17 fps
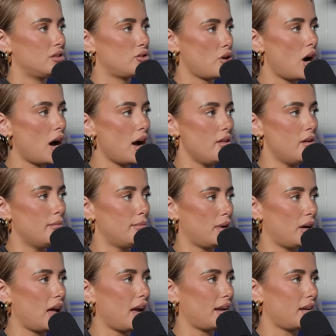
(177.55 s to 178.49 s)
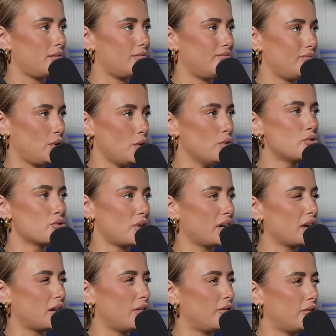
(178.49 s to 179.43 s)
try them, but you
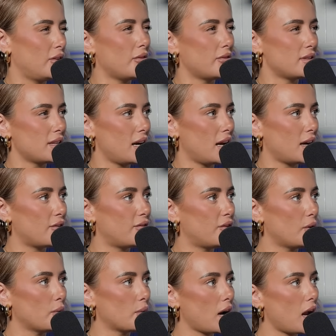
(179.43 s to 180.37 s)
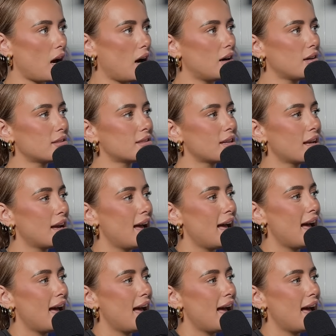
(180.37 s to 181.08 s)
drink off obviously a full glass.